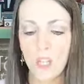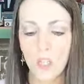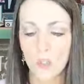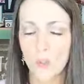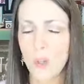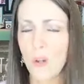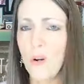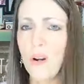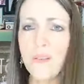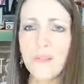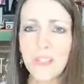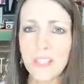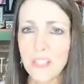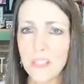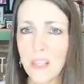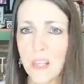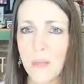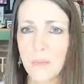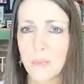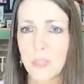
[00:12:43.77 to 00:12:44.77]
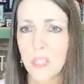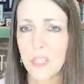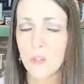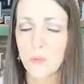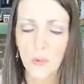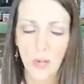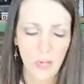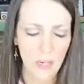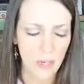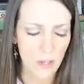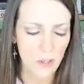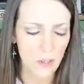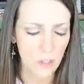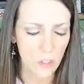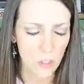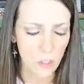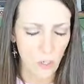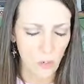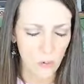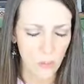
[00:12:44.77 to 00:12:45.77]
So I don't have the stamp sets right here to
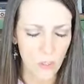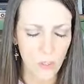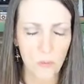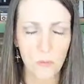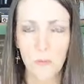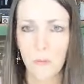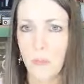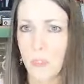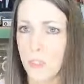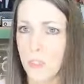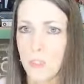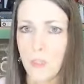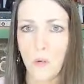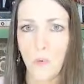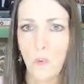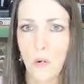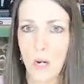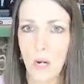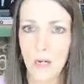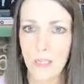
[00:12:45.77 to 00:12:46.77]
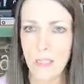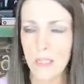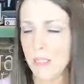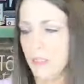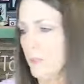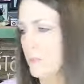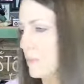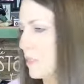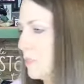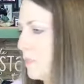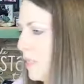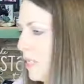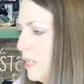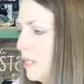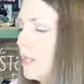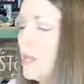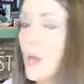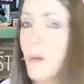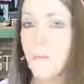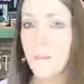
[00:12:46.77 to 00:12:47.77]
show you because they're where I need them to be.